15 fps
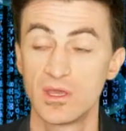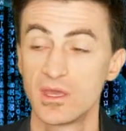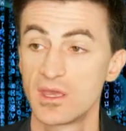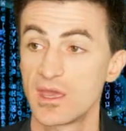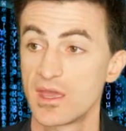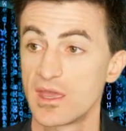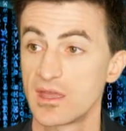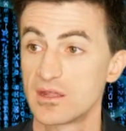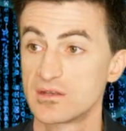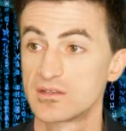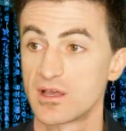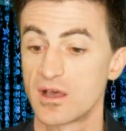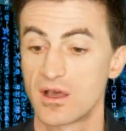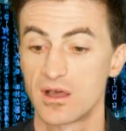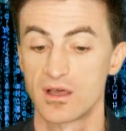And,
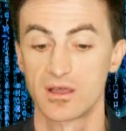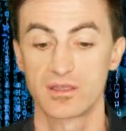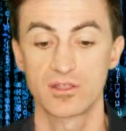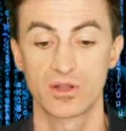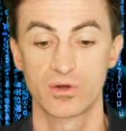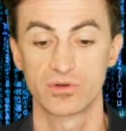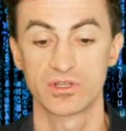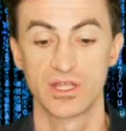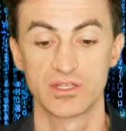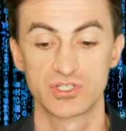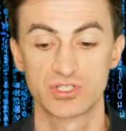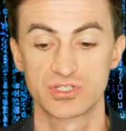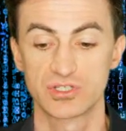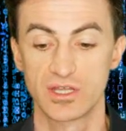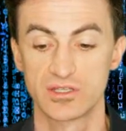and
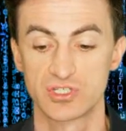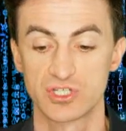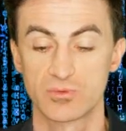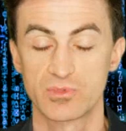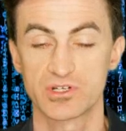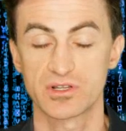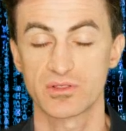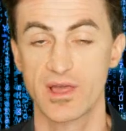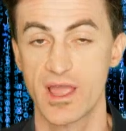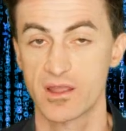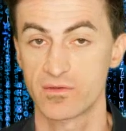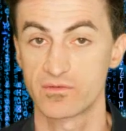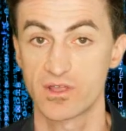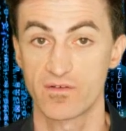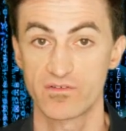so much lack of
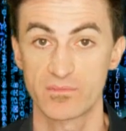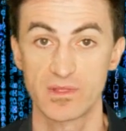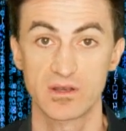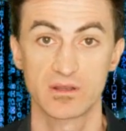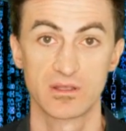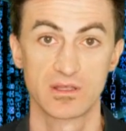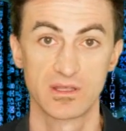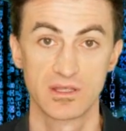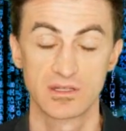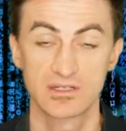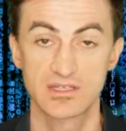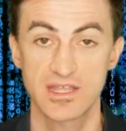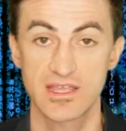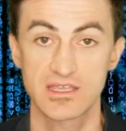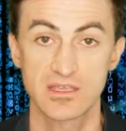government
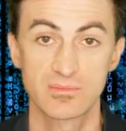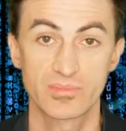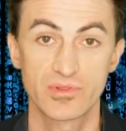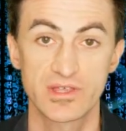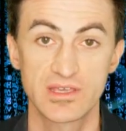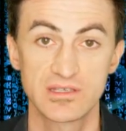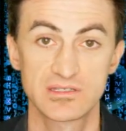taking place.